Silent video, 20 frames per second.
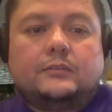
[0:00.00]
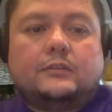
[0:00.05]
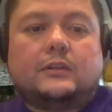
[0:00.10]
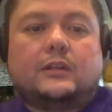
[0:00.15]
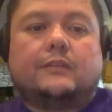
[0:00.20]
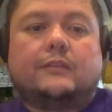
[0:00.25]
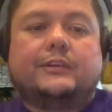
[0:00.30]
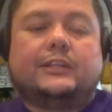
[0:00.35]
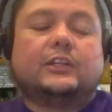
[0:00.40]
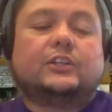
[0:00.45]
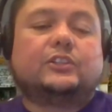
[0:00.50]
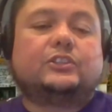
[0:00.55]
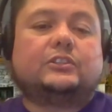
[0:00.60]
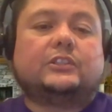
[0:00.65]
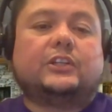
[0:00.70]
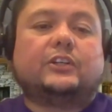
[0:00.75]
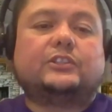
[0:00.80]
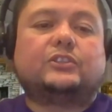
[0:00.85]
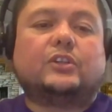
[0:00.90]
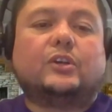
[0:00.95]
I mean,
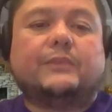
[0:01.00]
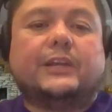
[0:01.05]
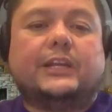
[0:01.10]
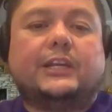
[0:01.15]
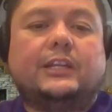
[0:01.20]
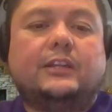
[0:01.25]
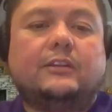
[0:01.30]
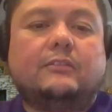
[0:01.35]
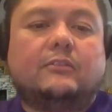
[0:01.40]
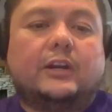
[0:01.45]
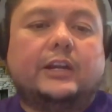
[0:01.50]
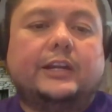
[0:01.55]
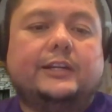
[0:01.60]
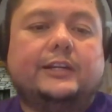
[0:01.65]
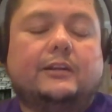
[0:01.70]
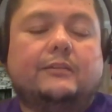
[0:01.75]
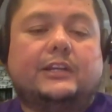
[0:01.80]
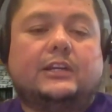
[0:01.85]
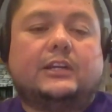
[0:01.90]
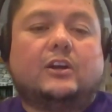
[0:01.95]
there's so many, right?
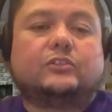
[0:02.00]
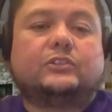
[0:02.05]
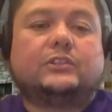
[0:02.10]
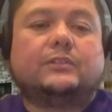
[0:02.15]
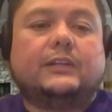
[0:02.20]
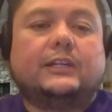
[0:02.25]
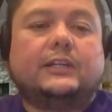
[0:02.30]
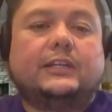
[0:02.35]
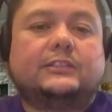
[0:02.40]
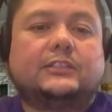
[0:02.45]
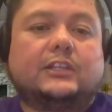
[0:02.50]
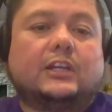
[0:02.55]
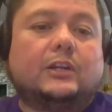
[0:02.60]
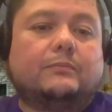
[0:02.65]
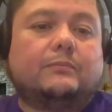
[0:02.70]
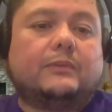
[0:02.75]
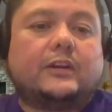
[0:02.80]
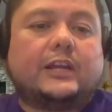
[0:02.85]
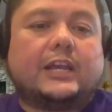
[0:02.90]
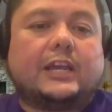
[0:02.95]
I mean, ultimately, it's all
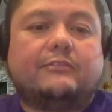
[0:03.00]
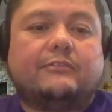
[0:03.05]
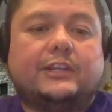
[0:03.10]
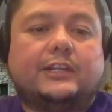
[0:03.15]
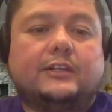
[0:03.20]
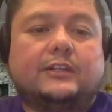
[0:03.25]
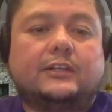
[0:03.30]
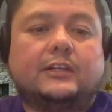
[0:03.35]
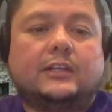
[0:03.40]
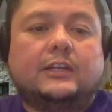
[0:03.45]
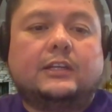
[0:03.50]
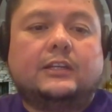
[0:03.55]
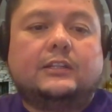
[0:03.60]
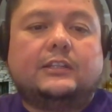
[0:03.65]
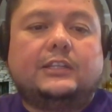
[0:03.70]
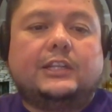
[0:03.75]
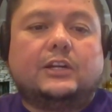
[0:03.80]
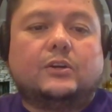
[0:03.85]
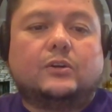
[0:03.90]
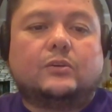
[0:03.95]
about having,
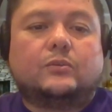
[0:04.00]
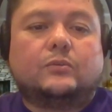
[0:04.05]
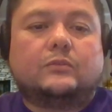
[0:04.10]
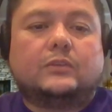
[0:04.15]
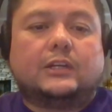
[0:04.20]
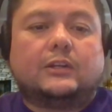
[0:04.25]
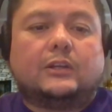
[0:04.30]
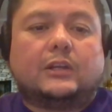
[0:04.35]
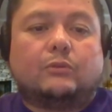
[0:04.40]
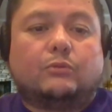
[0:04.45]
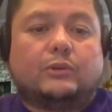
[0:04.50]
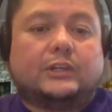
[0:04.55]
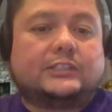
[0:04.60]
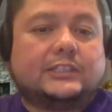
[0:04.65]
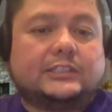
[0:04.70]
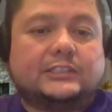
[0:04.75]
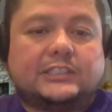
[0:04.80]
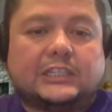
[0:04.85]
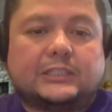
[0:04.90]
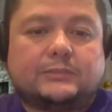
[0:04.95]
a risk
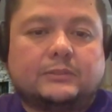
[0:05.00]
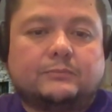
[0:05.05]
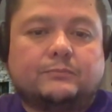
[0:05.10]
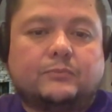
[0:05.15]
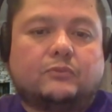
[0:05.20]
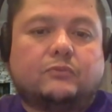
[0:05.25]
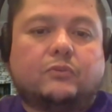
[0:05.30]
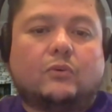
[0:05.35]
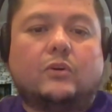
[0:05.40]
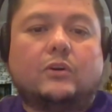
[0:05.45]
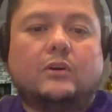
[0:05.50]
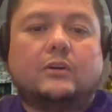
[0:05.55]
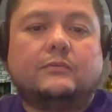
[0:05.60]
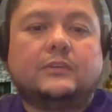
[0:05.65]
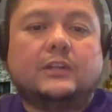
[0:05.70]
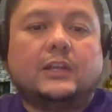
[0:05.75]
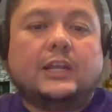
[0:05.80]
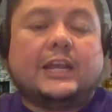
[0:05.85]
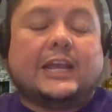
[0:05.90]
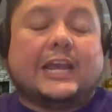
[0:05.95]
assessment performed,
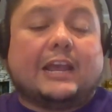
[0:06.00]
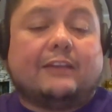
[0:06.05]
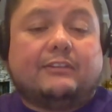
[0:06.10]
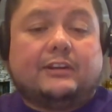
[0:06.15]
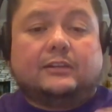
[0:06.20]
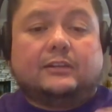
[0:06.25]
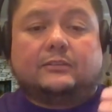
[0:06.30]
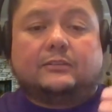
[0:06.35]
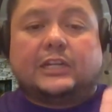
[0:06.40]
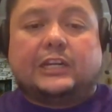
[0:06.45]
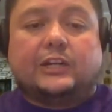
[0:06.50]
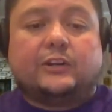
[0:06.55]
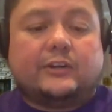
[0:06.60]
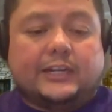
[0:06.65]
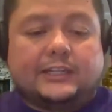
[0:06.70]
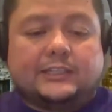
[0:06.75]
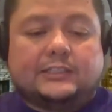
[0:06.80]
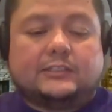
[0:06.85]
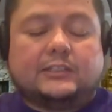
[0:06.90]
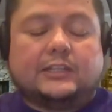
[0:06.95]
having a clear
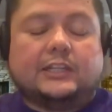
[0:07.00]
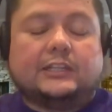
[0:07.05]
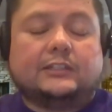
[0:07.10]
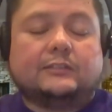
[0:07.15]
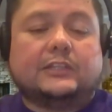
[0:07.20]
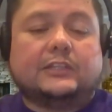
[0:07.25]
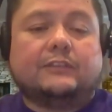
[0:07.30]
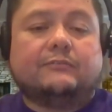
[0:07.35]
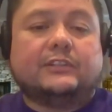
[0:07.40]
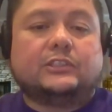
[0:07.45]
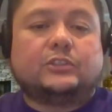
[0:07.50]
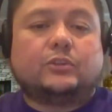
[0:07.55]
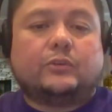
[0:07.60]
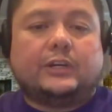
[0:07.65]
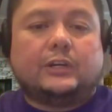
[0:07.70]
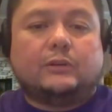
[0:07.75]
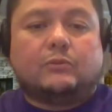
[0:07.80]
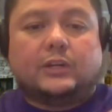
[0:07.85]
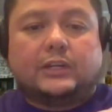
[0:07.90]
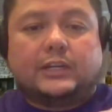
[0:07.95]
inventory
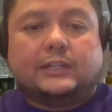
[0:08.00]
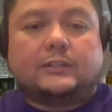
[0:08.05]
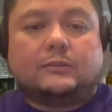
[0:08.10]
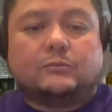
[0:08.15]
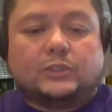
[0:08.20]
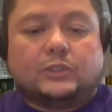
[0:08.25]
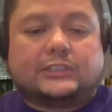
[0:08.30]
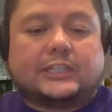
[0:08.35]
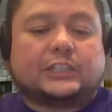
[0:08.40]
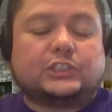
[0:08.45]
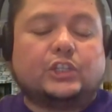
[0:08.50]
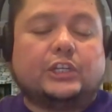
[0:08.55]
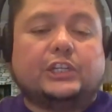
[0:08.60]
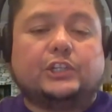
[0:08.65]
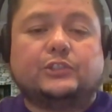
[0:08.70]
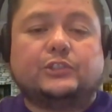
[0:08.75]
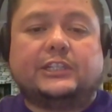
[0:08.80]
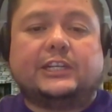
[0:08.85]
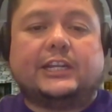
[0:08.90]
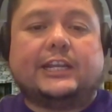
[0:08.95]
of what's actually
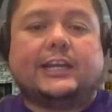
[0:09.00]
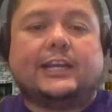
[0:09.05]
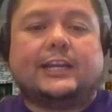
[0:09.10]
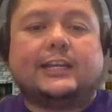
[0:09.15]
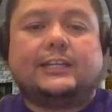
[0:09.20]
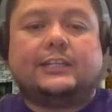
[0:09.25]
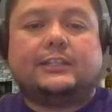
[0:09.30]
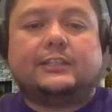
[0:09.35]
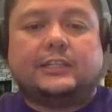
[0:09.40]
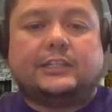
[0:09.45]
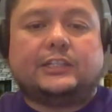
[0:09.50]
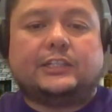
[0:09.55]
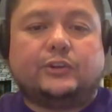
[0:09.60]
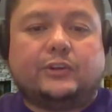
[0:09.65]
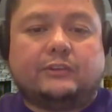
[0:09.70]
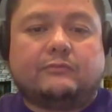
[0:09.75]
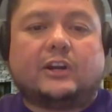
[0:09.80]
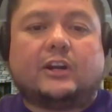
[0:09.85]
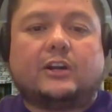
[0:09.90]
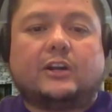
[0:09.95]
using AI in your
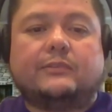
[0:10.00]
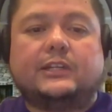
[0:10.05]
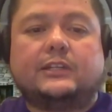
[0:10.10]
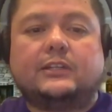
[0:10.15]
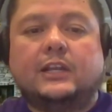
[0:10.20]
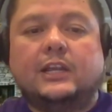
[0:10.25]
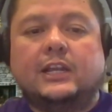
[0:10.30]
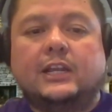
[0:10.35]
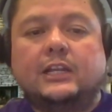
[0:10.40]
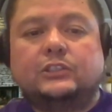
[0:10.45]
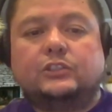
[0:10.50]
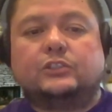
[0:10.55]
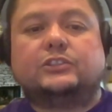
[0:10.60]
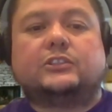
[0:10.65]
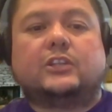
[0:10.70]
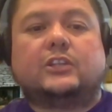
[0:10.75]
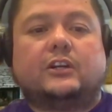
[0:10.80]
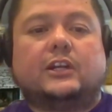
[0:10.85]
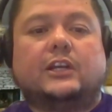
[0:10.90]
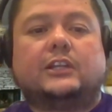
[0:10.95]
environment to
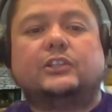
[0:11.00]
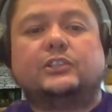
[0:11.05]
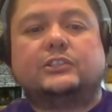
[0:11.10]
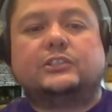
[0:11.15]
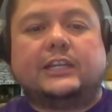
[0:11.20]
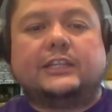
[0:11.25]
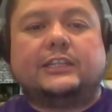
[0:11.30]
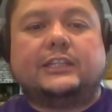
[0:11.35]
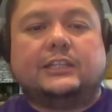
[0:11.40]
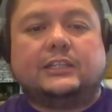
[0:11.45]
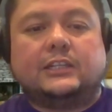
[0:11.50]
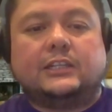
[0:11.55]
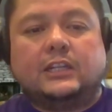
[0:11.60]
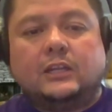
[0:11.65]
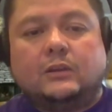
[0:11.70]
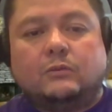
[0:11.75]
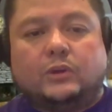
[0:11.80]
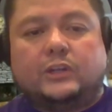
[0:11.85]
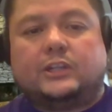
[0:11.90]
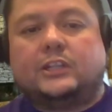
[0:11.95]
start understanding
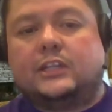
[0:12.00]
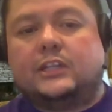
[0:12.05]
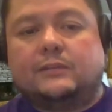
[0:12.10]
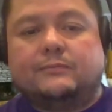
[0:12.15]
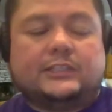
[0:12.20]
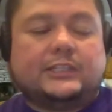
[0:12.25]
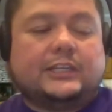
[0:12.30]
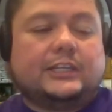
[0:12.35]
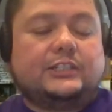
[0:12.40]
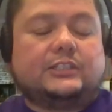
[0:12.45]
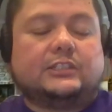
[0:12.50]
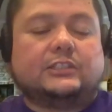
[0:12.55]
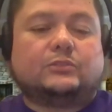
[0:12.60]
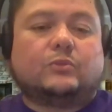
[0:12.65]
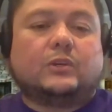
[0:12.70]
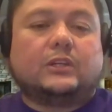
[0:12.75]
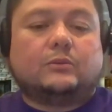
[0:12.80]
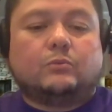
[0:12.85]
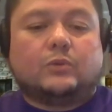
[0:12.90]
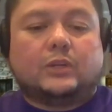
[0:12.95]
what are the limitations,
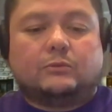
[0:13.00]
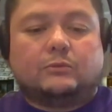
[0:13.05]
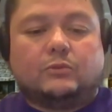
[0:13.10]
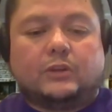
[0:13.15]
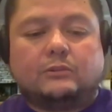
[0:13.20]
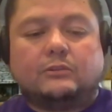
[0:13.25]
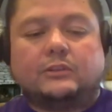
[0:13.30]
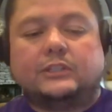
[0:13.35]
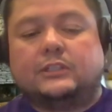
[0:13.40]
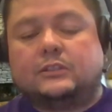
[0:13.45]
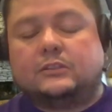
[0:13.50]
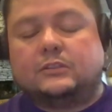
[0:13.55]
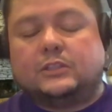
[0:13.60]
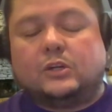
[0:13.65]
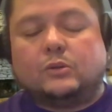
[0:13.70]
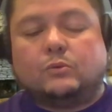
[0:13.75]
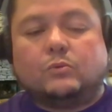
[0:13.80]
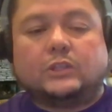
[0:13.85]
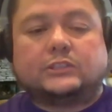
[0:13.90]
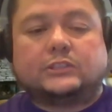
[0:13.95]

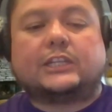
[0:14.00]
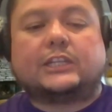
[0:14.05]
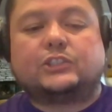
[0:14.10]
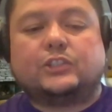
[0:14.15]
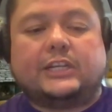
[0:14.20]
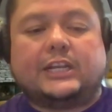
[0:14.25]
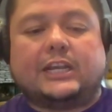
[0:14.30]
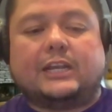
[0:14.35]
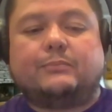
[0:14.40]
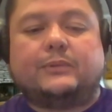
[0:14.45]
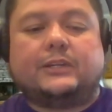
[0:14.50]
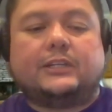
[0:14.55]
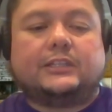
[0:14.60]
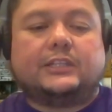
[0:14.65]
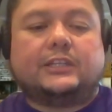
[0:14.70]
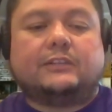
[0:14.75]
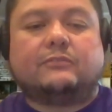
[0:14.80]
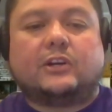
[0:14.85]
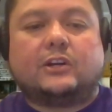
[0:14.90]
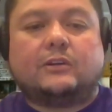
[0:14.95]
what's actually happening in the
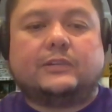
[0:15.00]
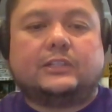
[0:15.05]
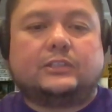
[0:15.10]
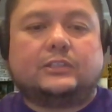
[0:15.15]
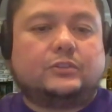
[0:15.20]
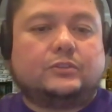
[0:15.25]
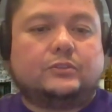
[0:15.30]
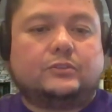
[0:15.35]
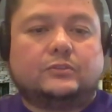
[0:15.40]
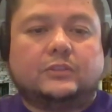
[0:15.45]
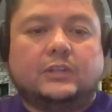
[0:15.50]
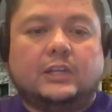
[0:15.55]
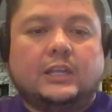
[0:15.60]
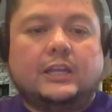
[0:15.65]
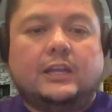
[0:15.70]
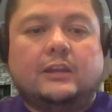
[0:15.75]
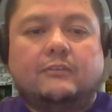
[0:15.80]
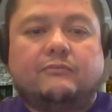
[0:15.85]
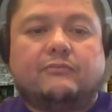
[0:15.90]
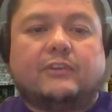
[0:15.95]
environment to
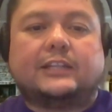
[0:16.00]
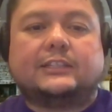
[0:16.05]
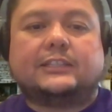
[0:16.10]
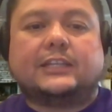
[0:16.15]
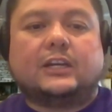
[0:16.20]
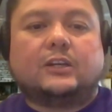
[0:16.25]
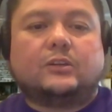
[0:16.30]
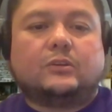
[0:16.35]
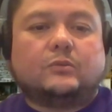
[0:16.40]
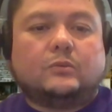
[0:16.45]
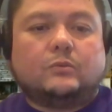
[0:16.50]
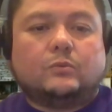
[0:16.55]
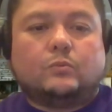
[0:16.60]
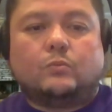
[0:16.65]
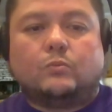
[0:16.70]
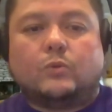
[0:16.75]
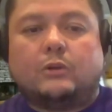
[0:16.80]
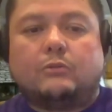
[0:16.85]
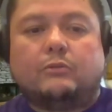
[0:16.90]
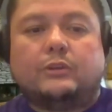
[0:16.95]
find out
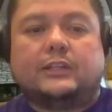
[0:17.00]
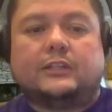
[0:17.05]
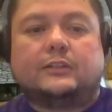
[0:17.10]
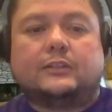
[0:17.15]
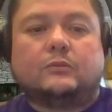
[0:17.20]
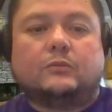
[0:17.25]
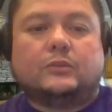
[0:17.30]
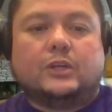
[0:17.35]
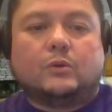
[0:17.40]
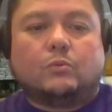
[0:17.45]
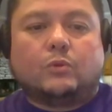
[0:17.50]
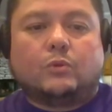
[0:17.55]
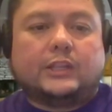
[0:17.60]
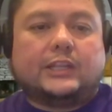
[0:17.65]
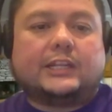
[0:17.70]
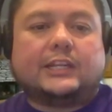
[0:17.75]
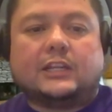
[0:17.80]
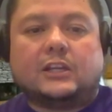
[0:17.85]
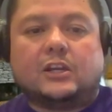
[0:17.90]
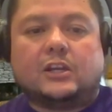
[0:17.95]
where they
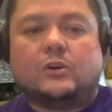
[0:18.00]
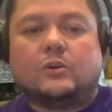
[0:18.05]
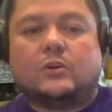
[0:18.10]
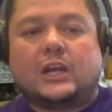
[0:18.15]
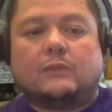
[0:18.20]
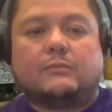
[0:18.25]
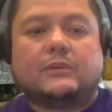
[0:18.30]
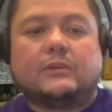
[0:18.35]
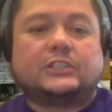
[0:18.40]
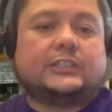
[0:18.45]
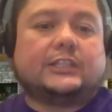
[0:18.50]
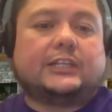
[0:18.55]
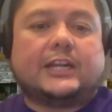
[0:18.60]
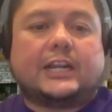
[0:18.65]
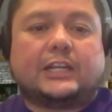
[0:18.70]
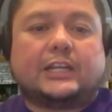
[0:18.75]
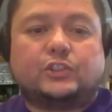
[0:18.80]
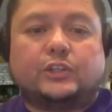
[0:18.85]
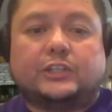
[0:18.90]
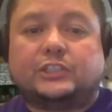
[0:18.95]
can go, how much they can
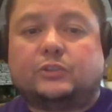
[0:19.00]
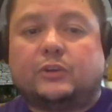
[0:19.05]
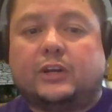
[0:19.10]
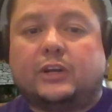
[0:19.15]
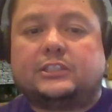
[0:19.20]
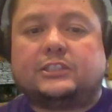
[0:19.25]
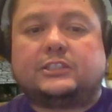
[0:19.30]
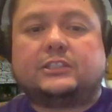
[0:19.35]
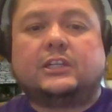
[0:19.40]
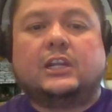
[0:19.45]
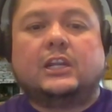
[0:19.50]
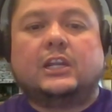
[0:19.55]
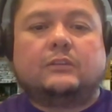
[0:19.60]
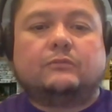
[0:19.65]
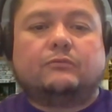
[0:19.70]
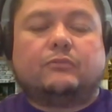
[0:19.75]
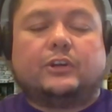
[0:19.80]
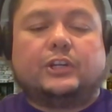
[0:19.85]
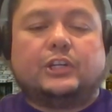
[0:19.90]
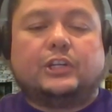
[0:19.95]
actually stretch
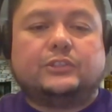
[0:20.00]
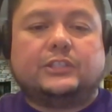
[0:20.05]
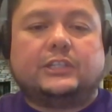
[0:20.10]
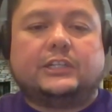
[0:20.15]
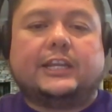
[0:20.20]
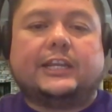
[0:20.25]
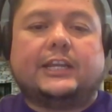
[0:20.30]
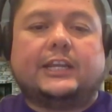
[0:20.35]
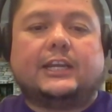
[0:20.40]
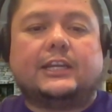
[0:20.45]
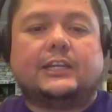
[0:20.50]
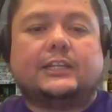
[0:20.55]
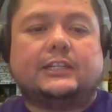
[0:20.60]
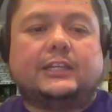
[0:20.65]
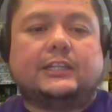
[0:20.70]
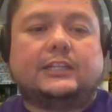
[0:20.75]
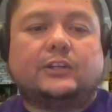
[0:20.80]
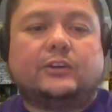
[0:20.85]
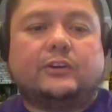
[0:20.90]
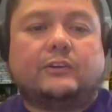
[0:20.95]
for using AI
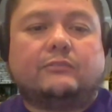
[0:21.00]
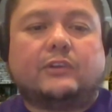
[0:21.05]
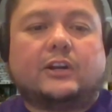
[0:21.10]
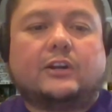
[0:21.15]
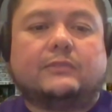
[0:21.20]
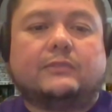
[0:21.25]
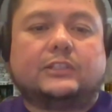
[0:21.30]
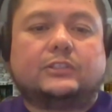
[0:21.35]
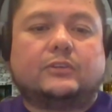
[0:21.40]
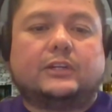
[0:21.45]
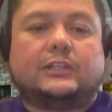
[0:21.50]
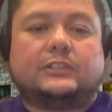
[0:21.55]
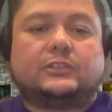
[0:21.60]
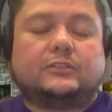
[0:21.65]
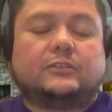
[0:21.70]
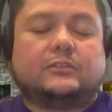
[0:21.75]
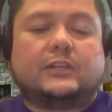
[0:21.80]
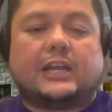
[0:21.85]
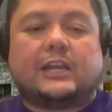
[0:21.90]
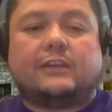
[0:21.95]
in their environments, right?
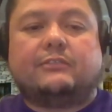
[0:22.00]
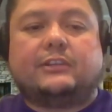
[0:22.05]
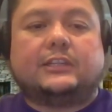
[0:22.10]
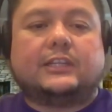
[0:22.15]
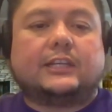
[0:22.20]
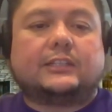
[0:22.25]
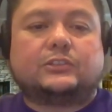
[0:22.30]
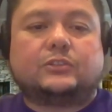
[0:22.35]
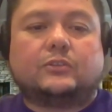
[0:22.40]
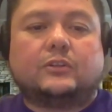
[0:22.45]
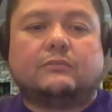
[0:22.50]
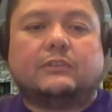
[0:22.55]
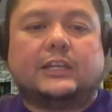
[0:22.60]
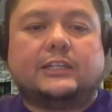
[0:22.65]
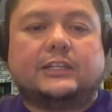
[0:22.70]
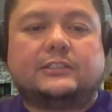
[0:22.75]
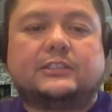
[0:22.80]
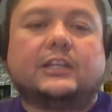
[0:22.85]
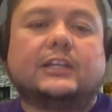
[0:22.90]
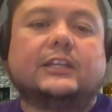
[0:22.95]
So having that sort of line
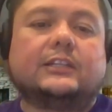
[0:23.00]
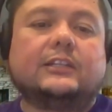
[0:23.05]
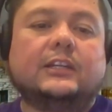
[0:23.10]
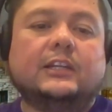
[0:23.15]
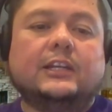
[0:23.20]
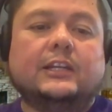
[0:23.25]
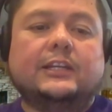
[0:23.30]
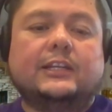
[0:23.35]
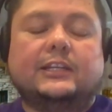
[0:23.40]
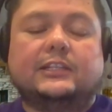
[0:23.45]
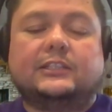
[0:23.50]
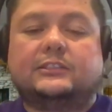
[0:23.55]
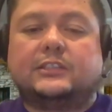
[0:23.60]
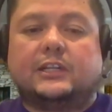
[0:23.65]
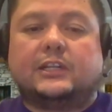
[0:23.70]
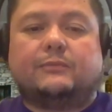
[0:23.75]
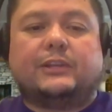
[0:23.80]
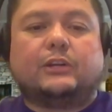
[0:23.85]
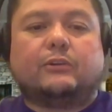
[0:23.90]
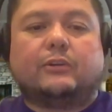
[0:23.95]
of sight is going
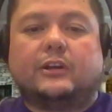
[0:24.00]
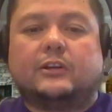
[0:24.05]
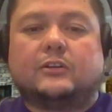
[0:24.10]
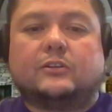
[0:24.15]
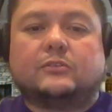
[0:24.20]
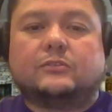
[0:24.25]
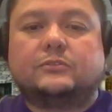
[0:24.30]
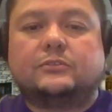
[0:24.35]
to be critical.